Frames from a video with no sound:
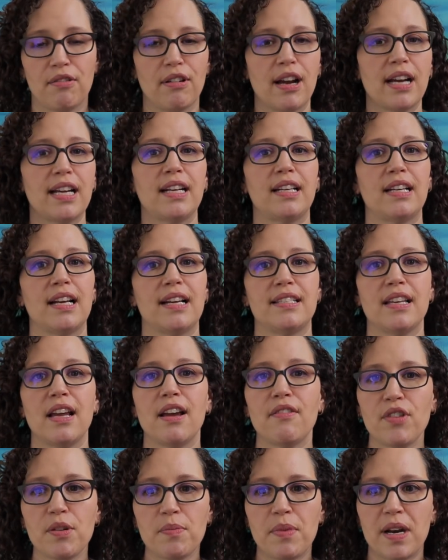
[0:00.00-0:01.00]
I recognize
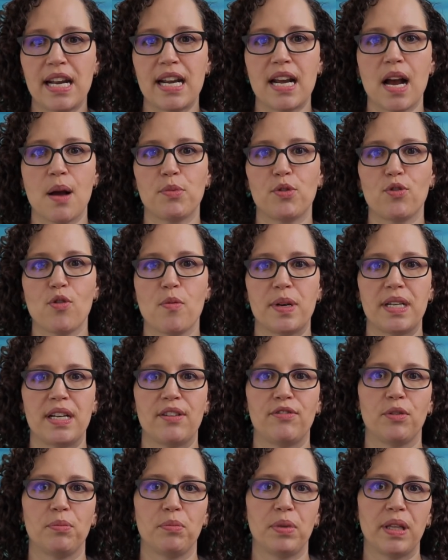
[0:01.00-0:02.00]
everybody comes from a
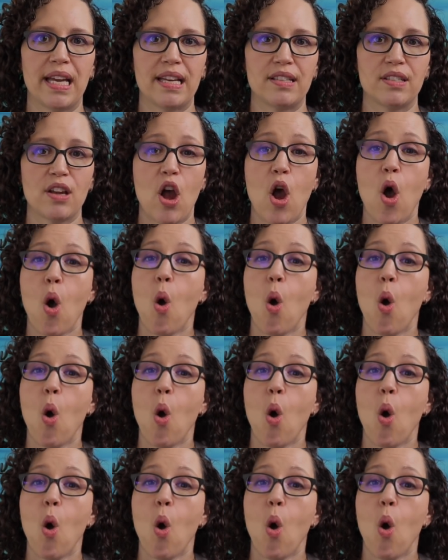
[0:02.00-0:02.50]
different place.